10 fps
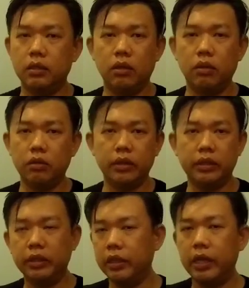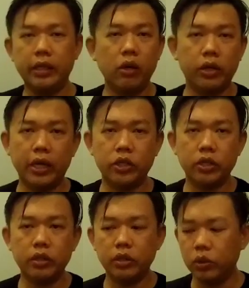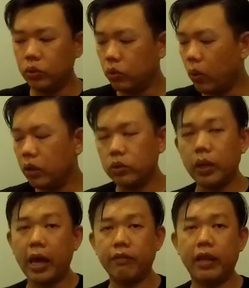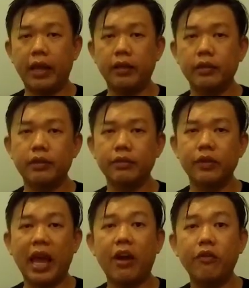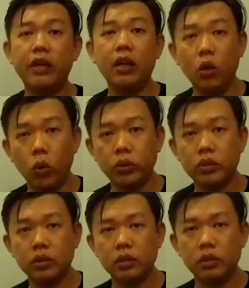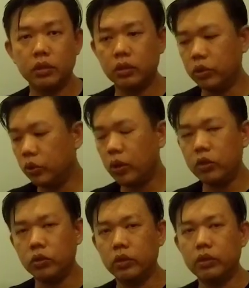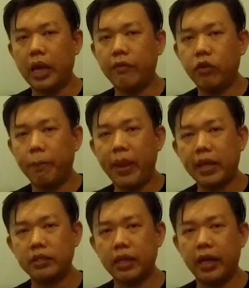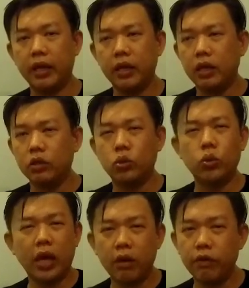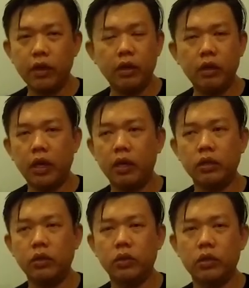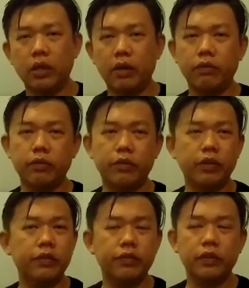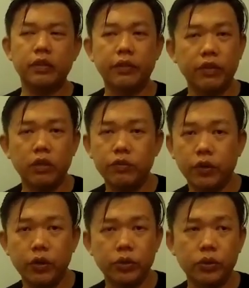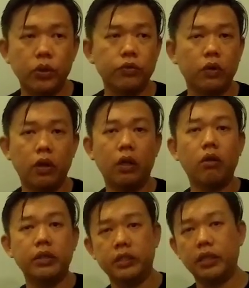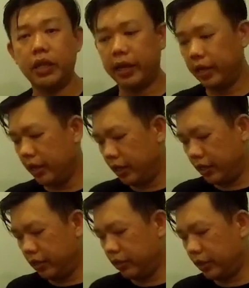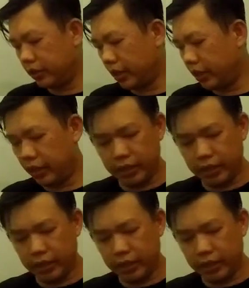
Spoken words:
or in any occasion, you don't want to have like heavy load. You know, you don't want to have your bags like too heavy that it's like very difficult for you to go for a long distance, you know, things like that.